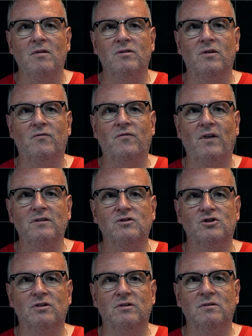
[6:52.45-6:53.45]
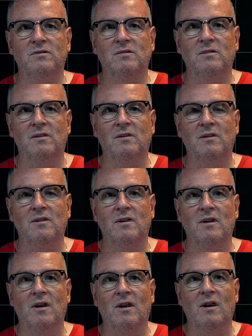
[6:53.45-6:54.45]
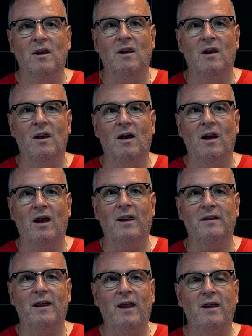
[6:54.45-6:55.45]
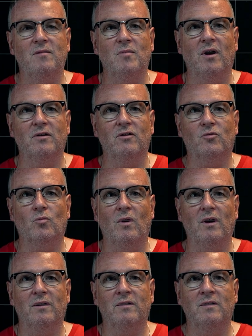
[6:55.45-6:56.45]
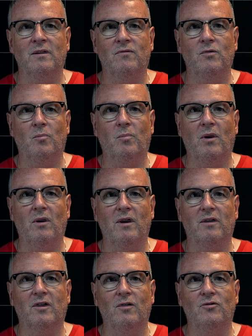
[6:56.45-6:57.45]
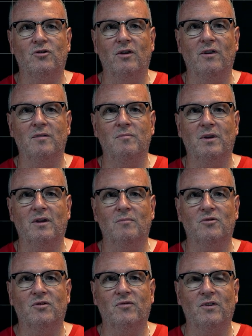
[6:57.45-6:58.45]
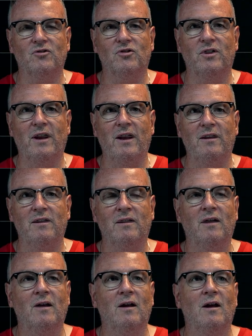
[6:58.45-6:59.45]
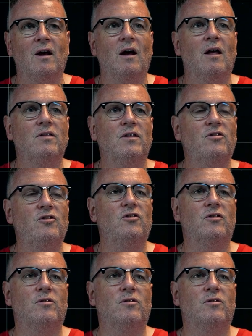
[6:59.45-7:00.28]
the function at n minus 1, if you apply a cosine, becomes the function at n. This is